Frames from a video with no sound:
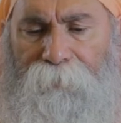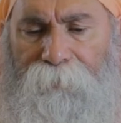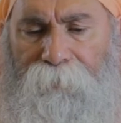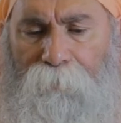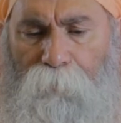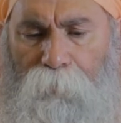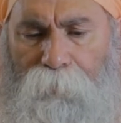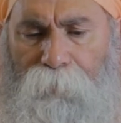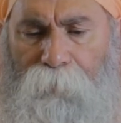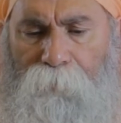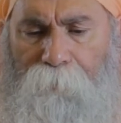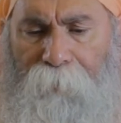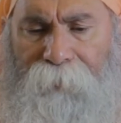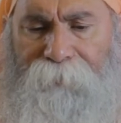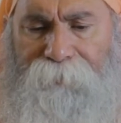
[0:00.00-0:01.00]
The most
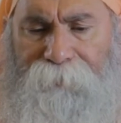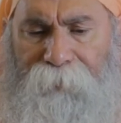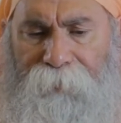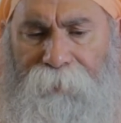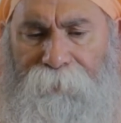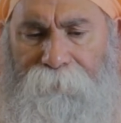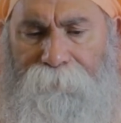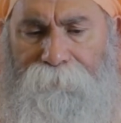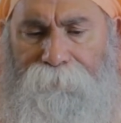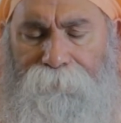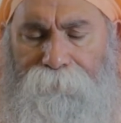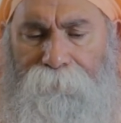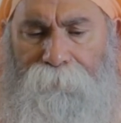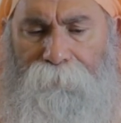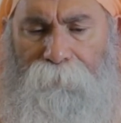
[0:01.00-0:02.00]
surprising thing
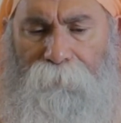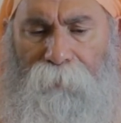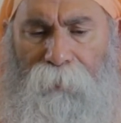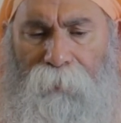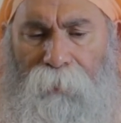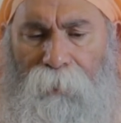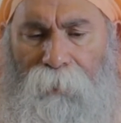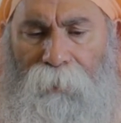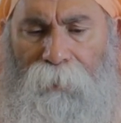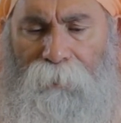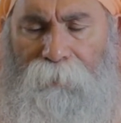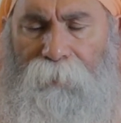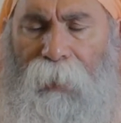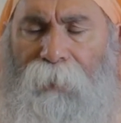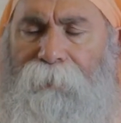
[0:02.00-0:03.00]

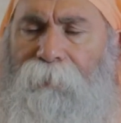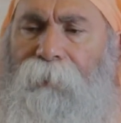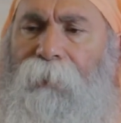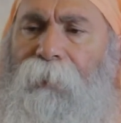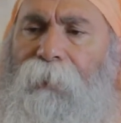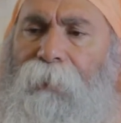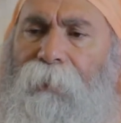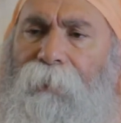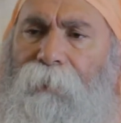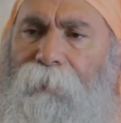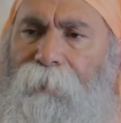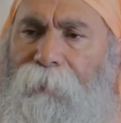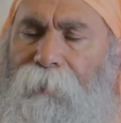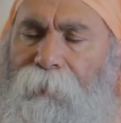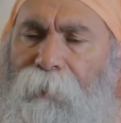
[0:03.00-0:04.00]
is that
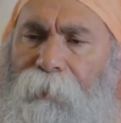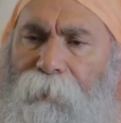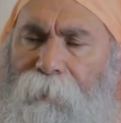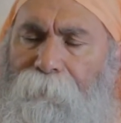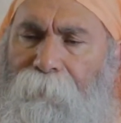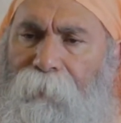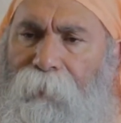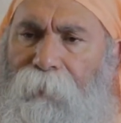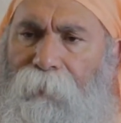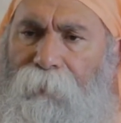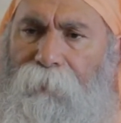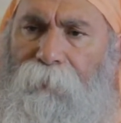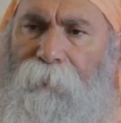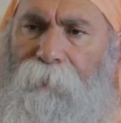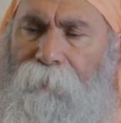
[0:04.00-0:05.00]
in the
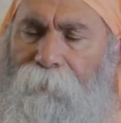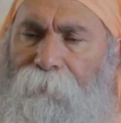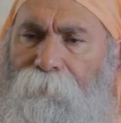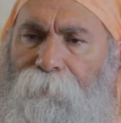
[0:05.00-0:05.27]
beginning,